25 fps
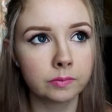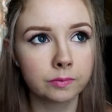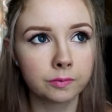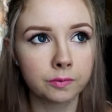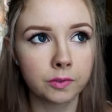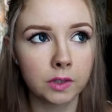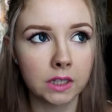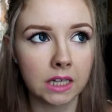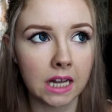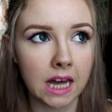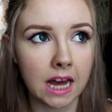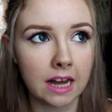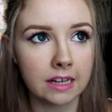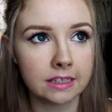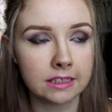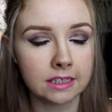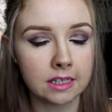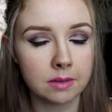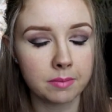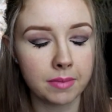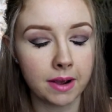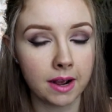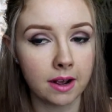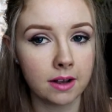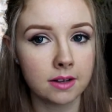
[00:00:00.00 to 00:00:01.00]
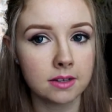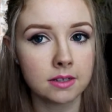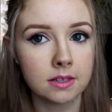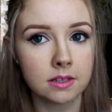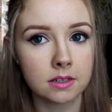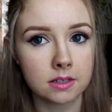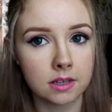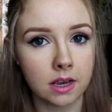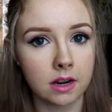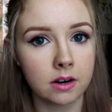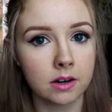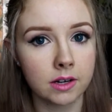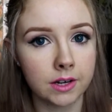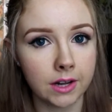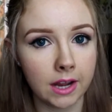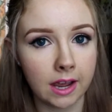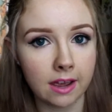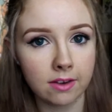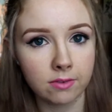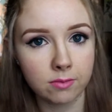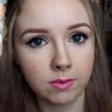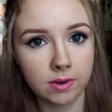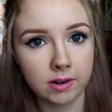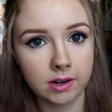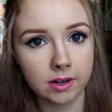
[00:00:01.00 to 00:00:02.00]
For lasting power, since I already
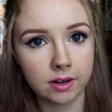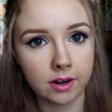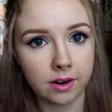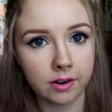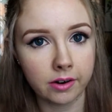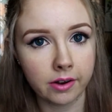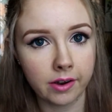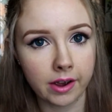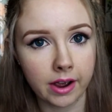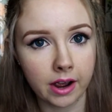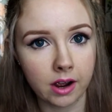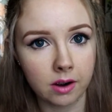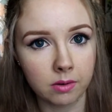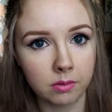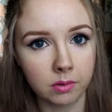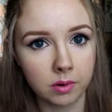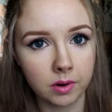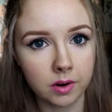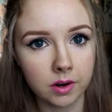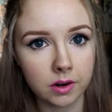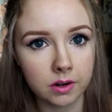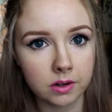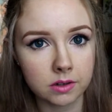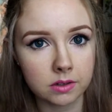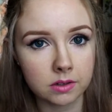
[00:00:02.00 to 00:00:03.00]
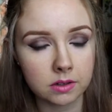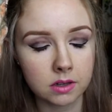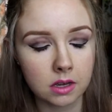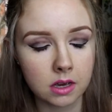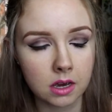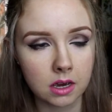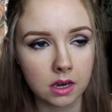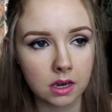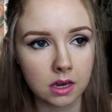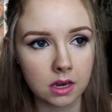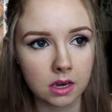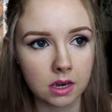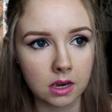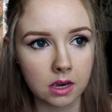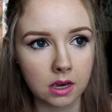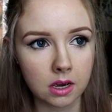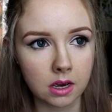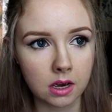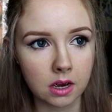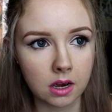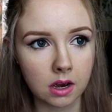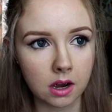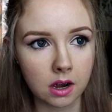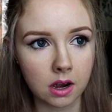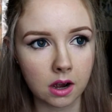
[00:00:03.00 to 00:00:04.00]
have one and I know how it works,
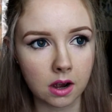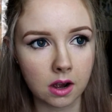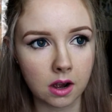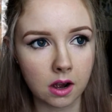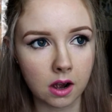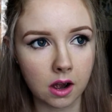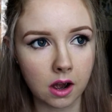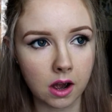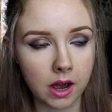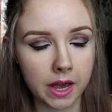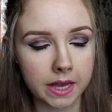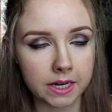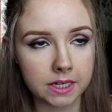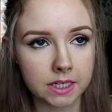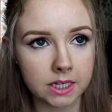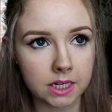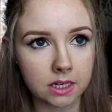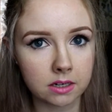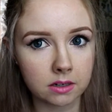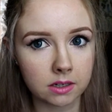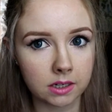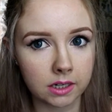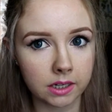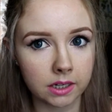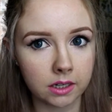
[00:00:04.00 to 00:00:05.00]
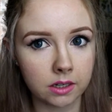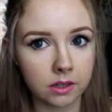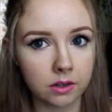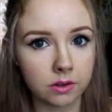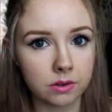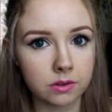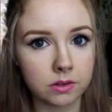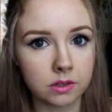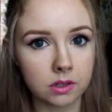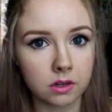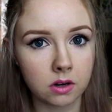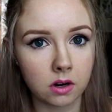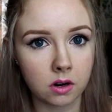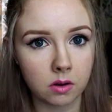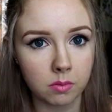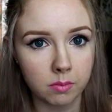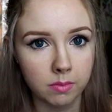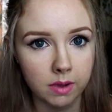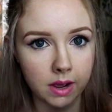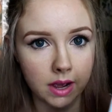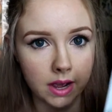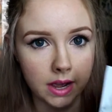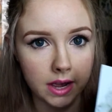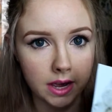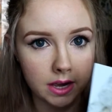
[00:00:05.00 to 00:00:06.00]
I generally use it
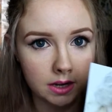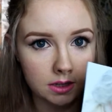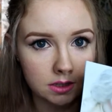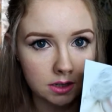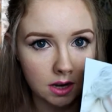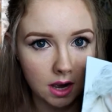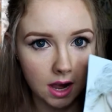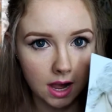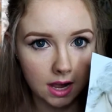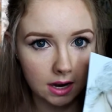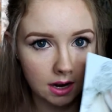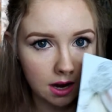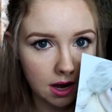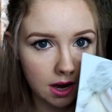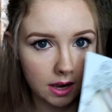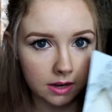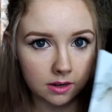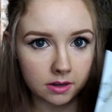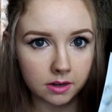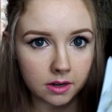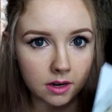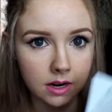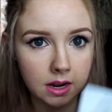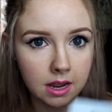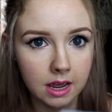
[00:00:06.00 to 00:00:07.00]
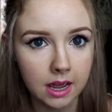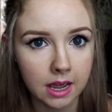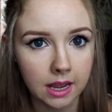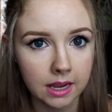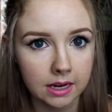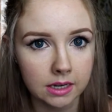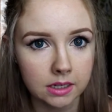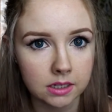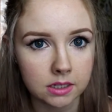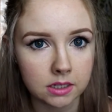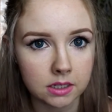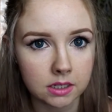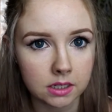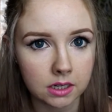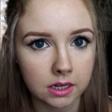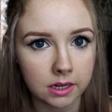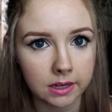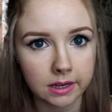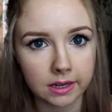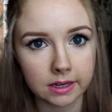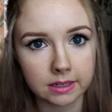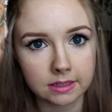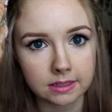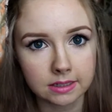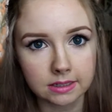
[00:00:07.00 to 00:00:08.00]
on my tight line, and
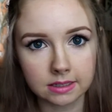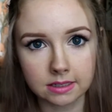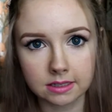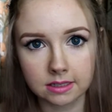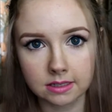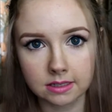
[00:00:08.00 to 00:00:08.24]
I